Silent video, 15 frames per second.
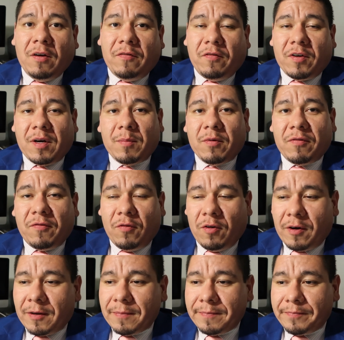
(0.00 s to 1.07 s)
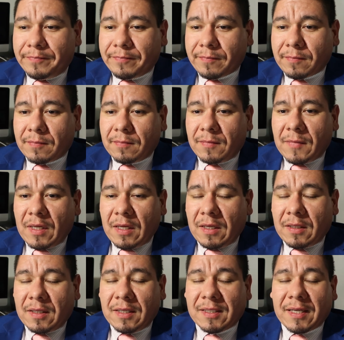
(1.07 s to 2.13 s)
For number 4,
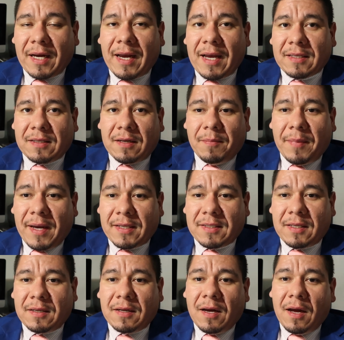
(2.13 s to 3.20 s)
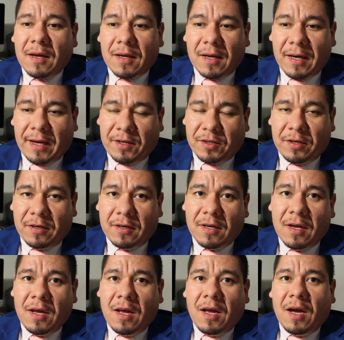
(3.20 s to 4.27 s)
this guy has an amazing collection
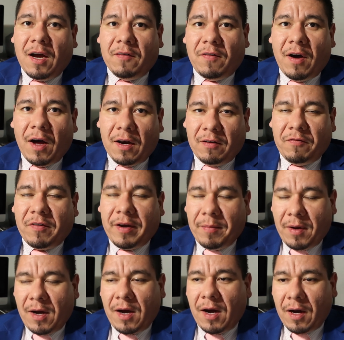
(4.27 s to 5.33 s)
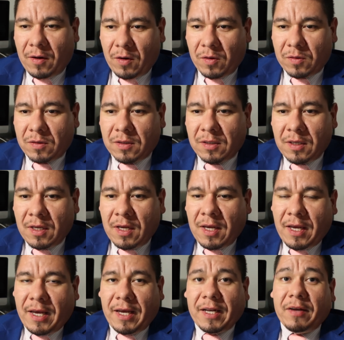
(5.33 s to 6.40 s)
of Hall of Fame autos.
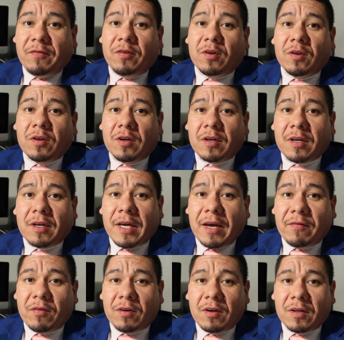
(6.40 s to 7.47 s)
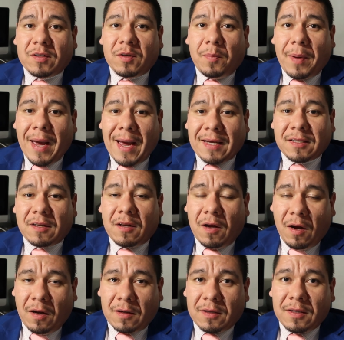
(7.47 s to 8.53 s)
And if you ever look to pass
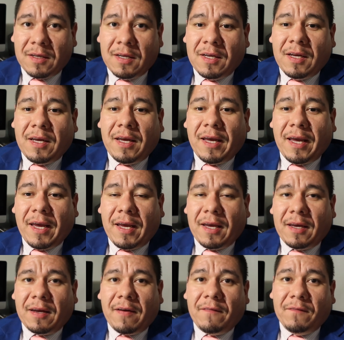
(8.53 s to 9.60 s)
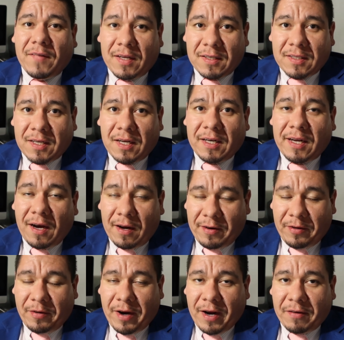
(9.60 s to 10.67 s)
along a Vin Scully
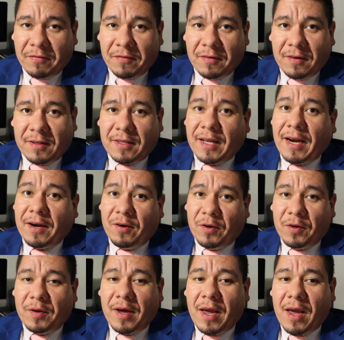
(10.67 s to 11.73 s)
autograph that I know you